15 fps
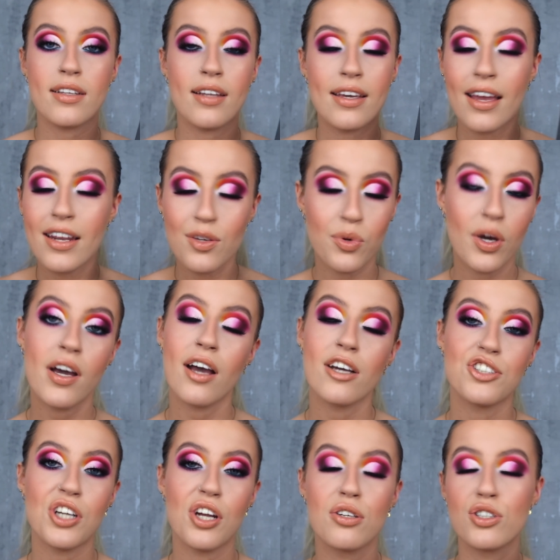like any white
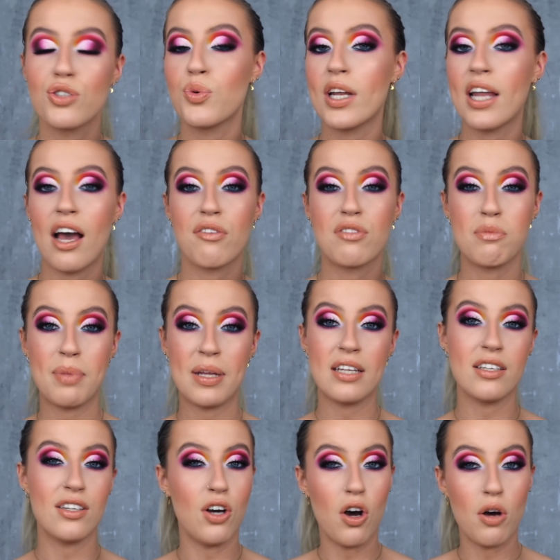eyeshadow, you will have to
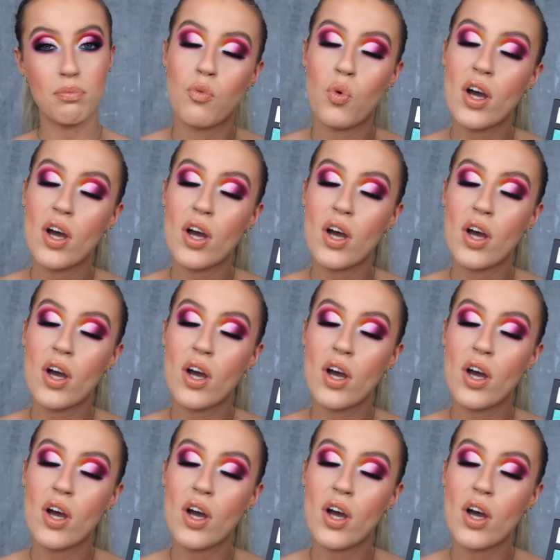build it up.